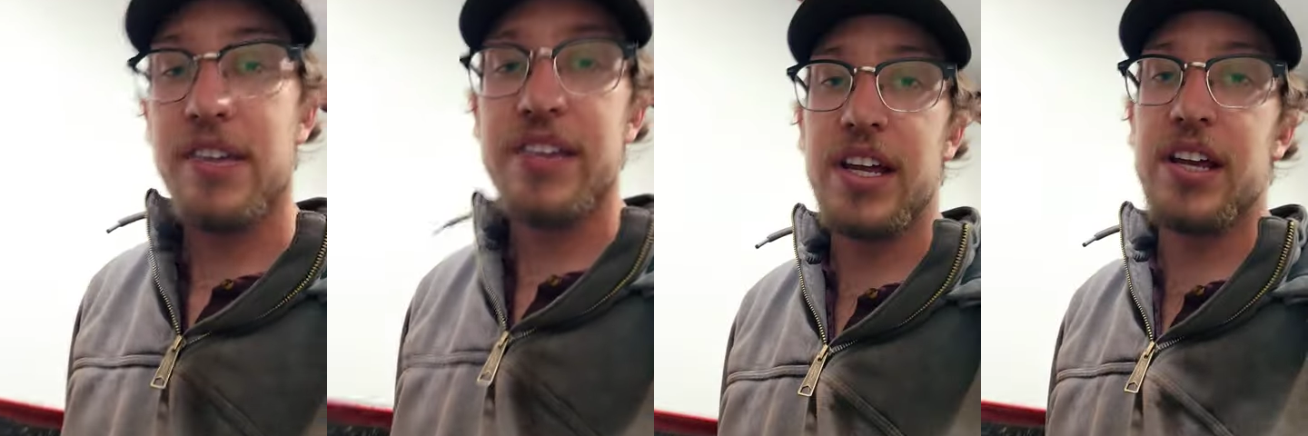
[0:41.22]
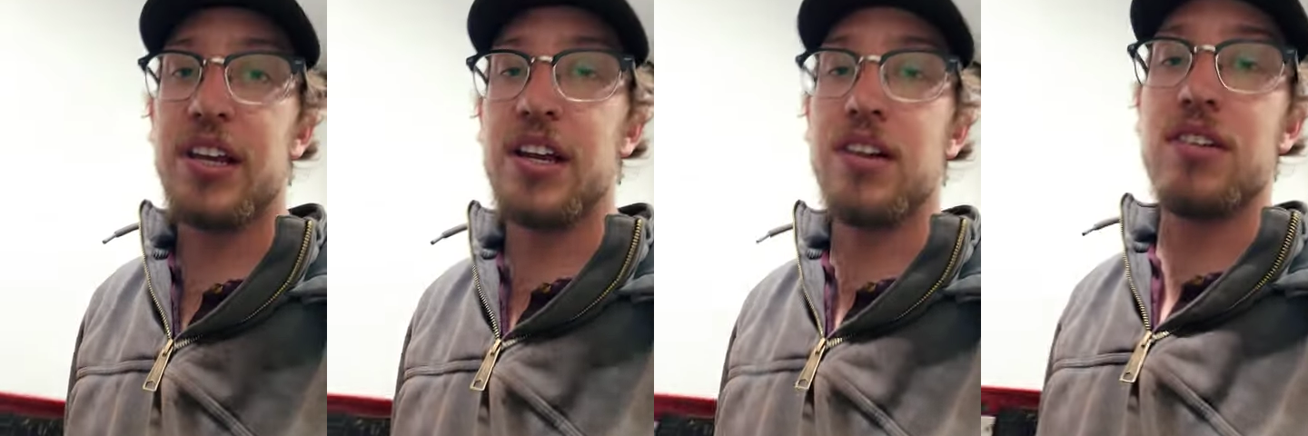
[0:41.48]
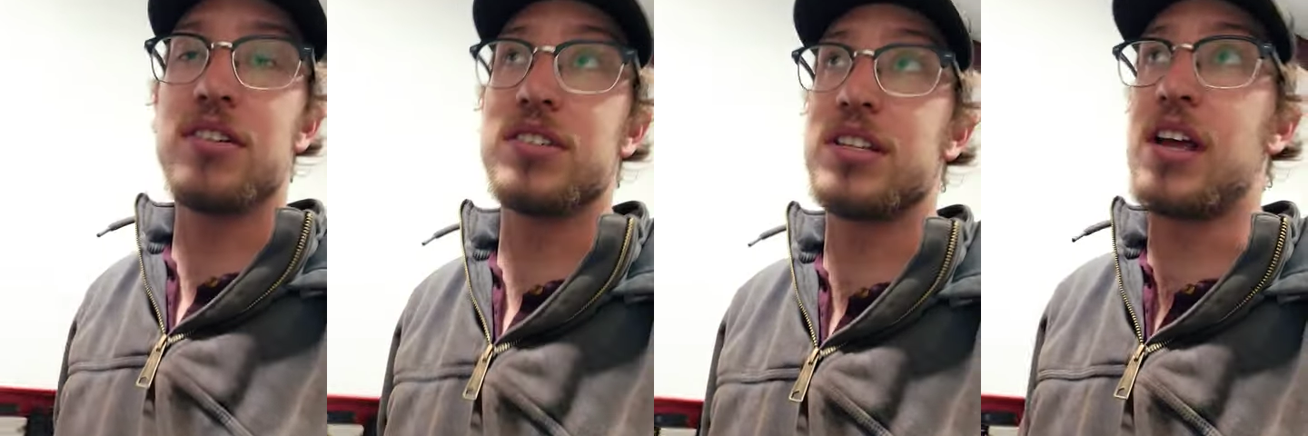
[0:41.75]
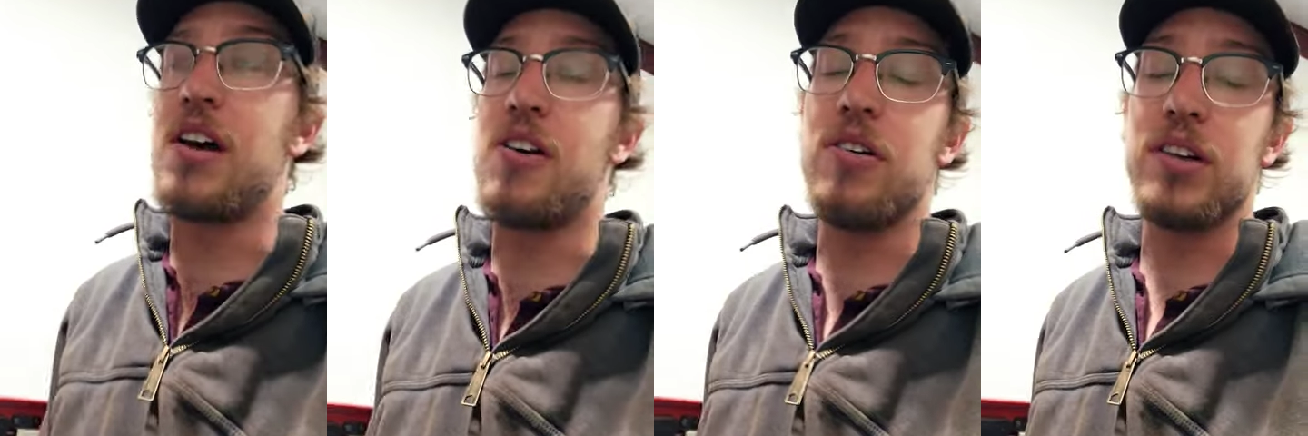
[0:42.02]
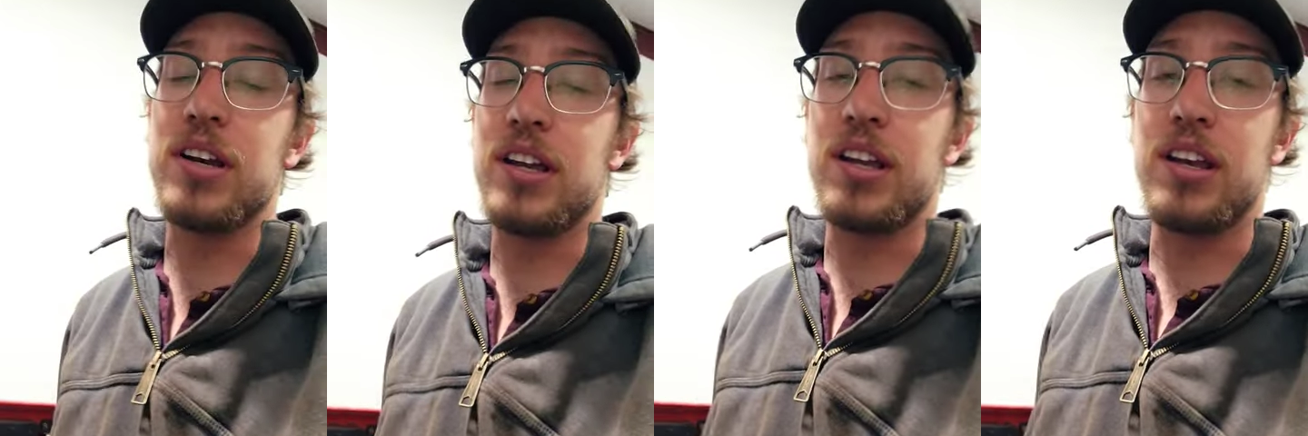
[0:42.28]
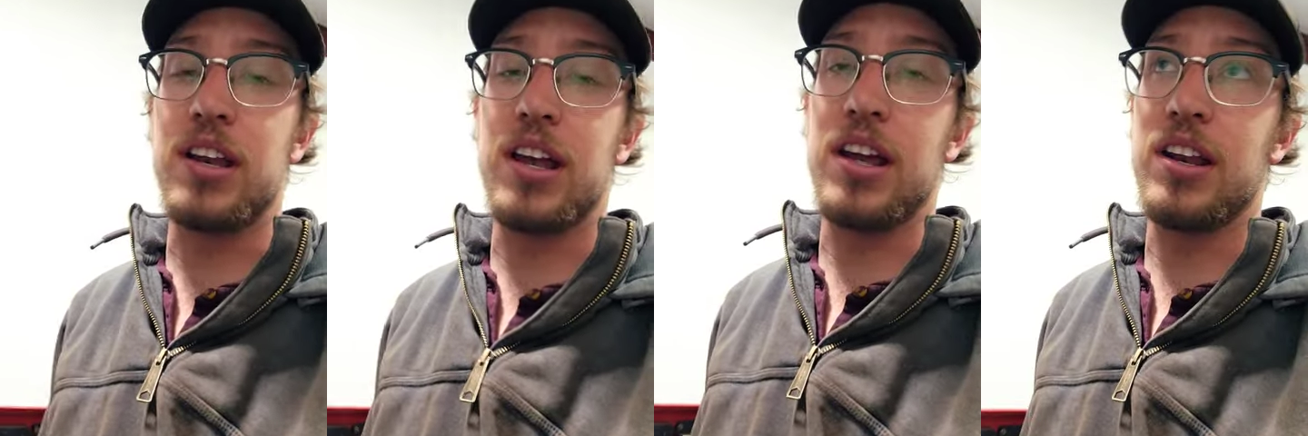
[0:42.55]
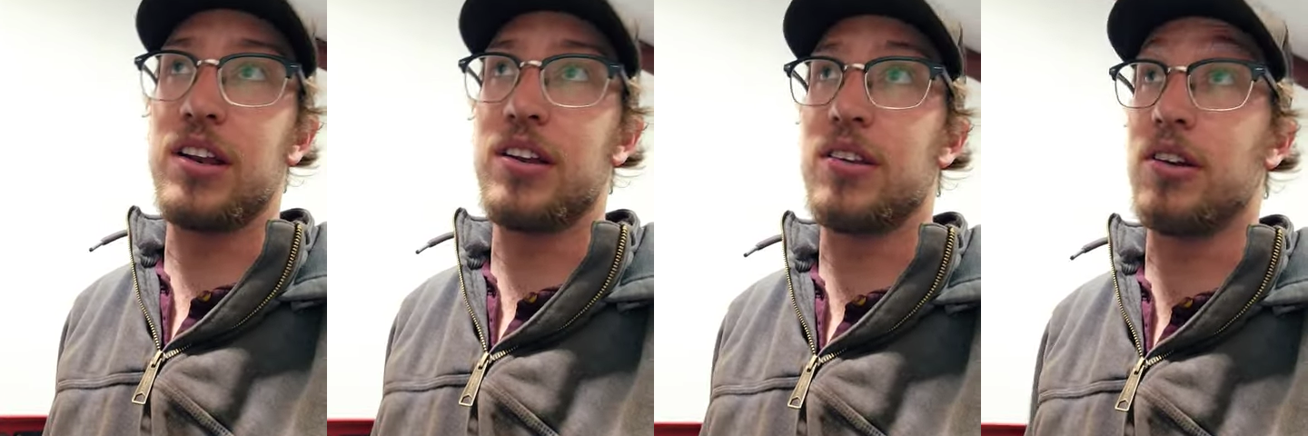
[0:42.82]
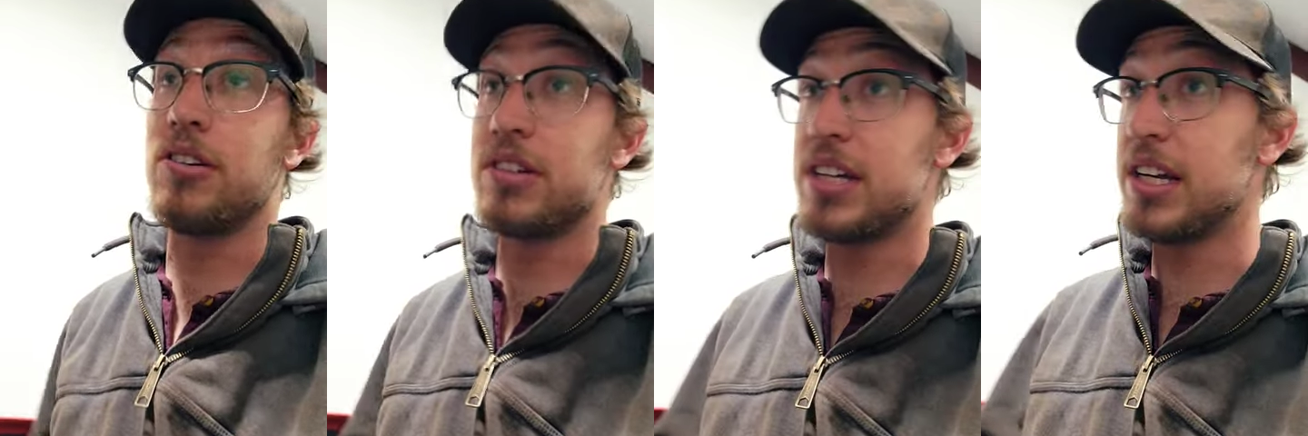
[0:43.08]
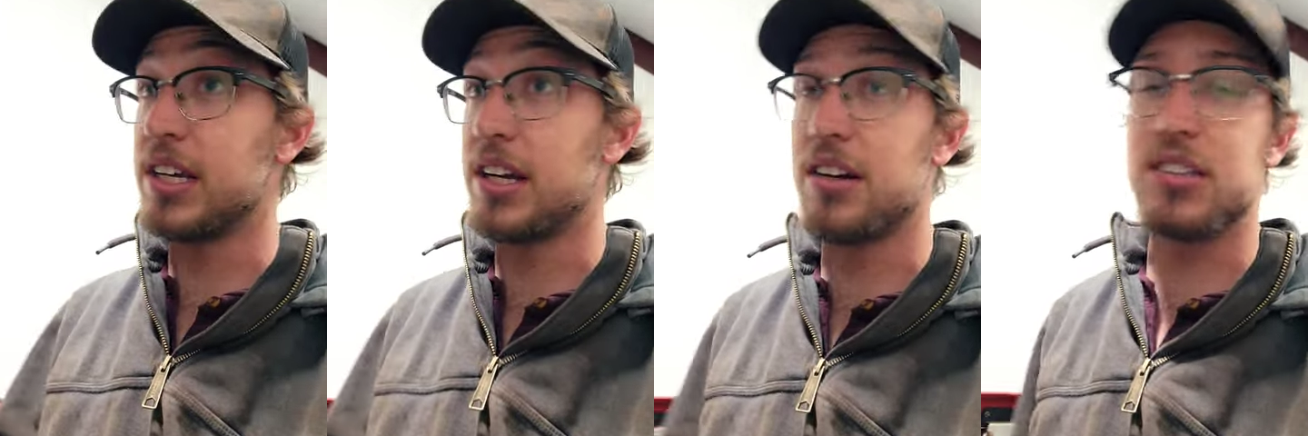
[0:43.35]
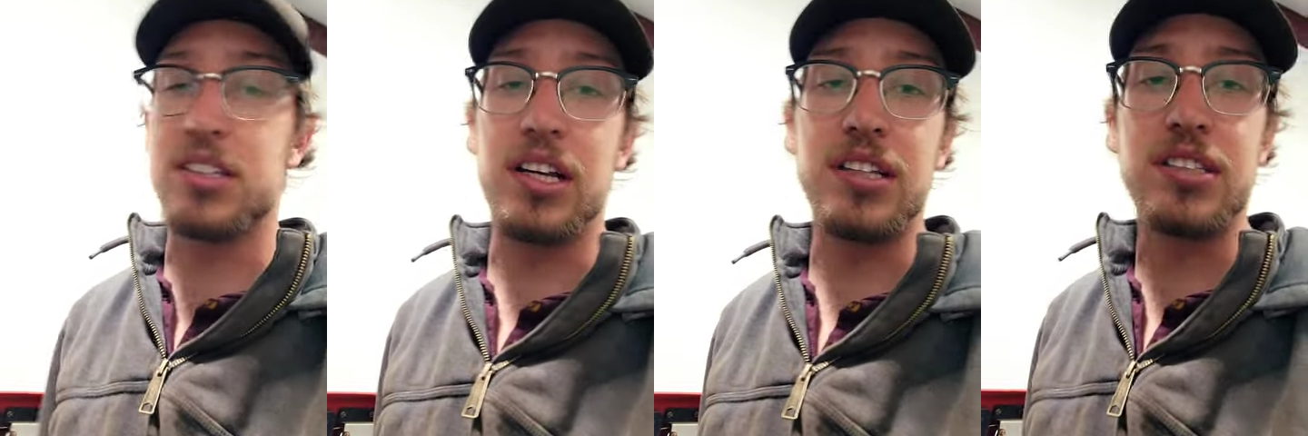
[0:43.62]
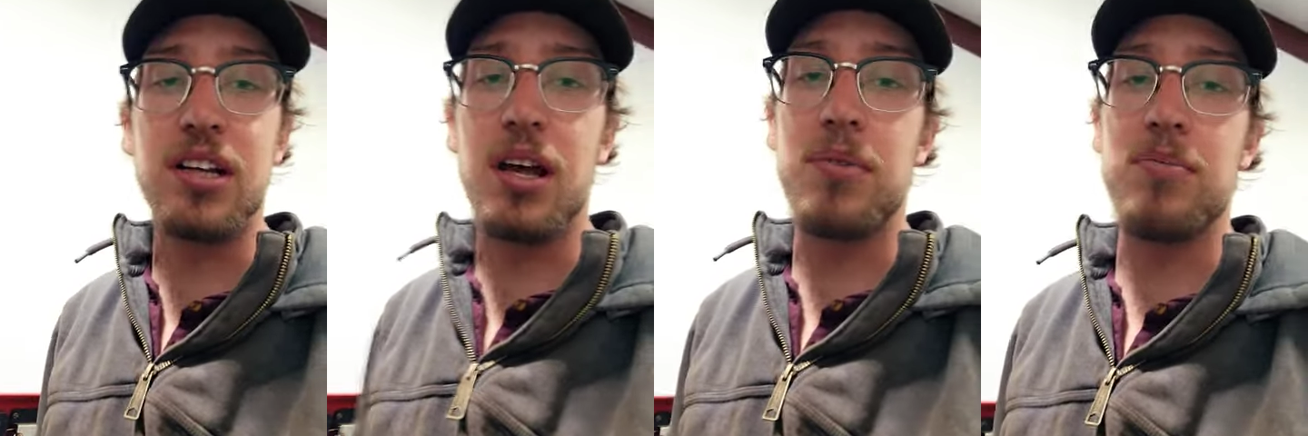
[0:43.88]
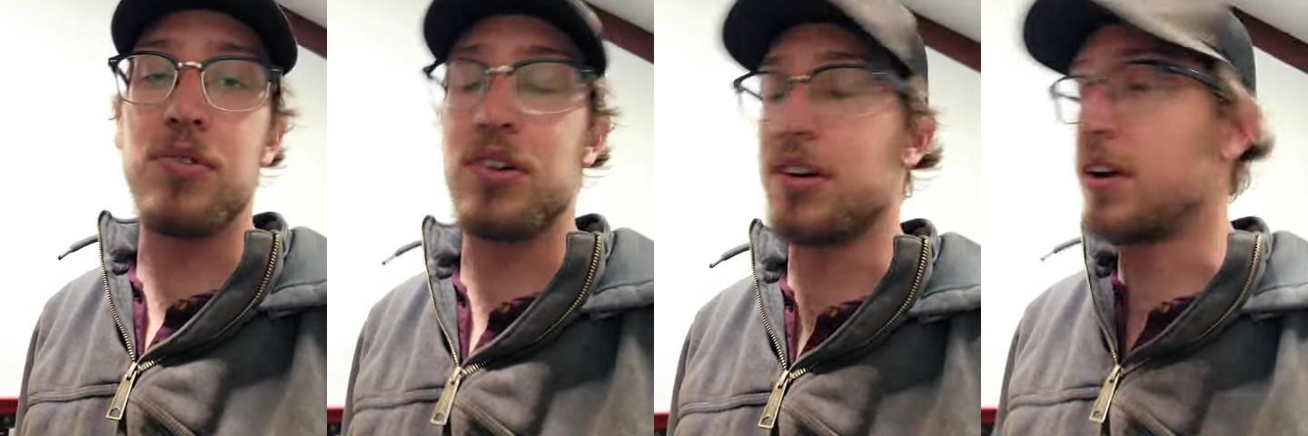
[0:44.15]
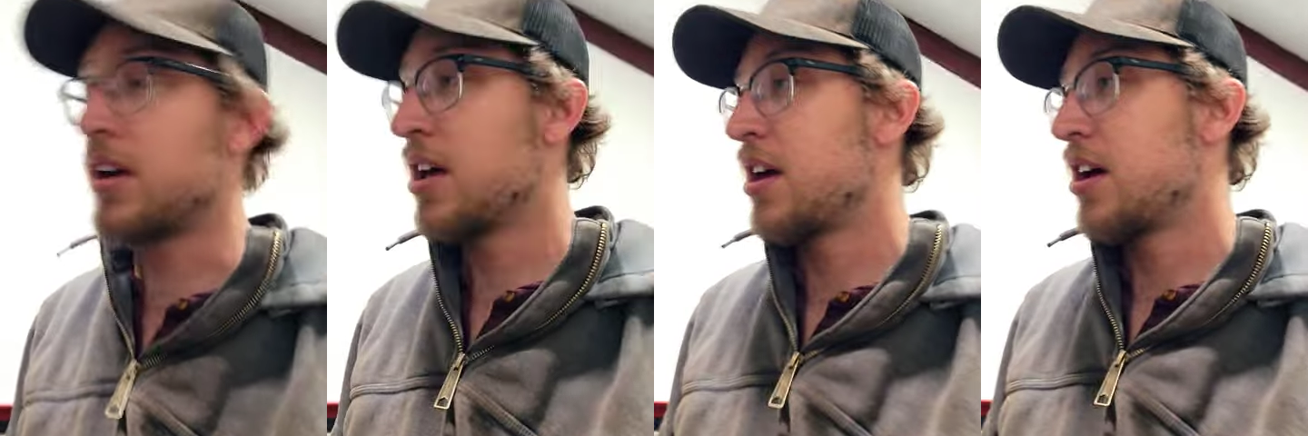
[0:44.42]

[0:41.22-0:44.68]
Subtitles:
10 years now and 13 years, and it's time for